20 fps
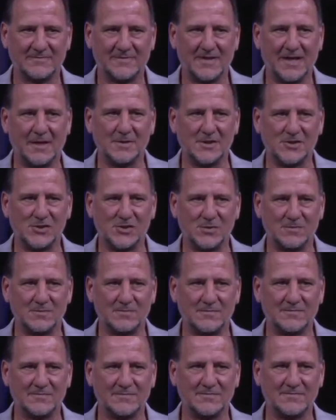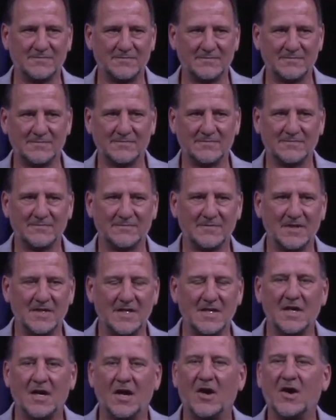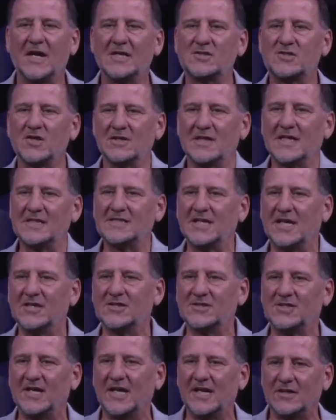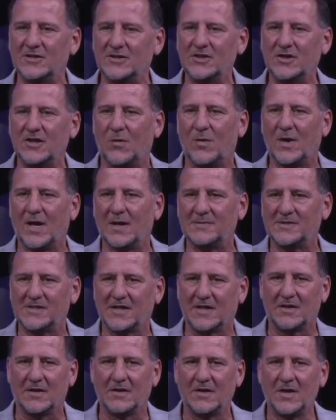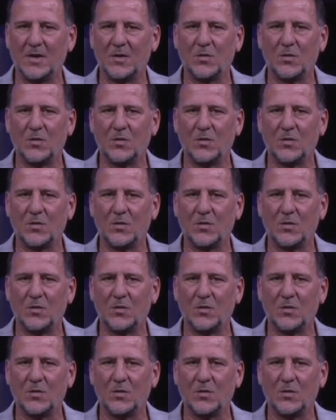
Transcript: How about you? All right, so let's say you're single and you don't want to be single.